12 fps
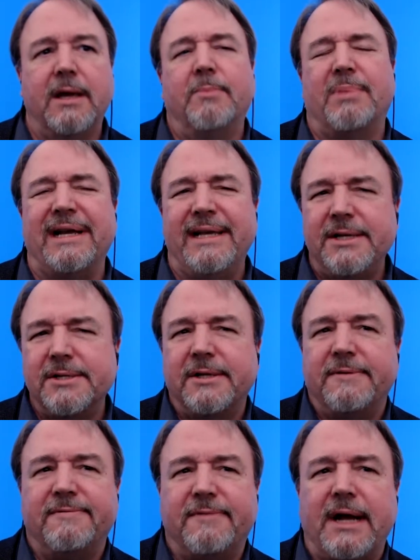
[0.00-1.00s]
By
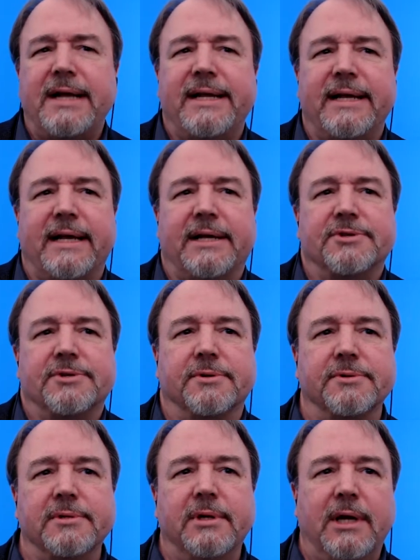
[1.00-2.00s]
easily finding
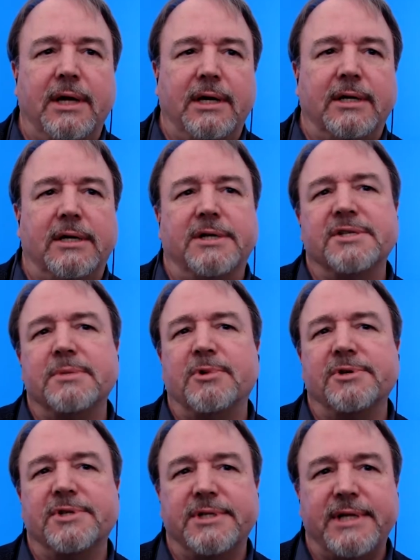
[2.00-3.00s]
answers,
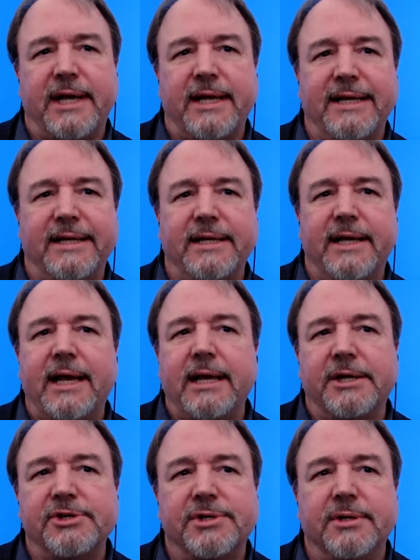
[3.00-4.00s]
customers stay
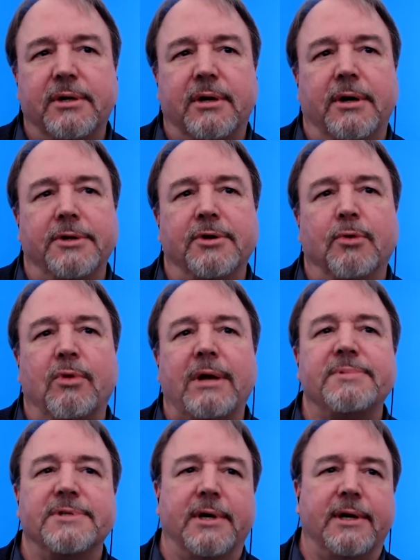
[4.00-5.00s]
engaged on your
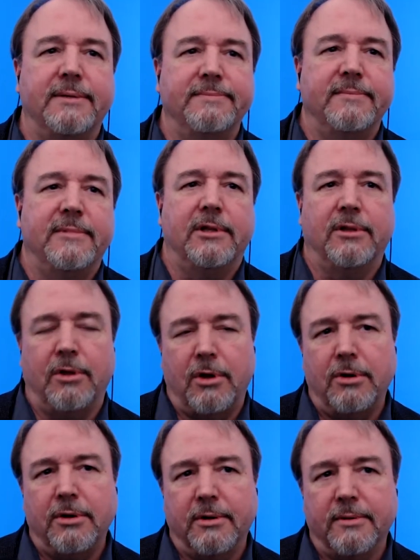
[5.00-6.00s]
website
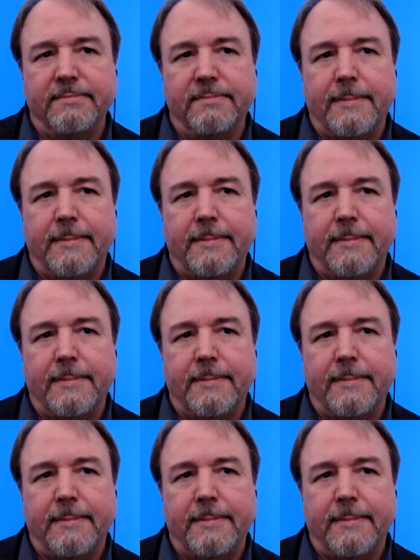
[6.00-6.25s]
longer.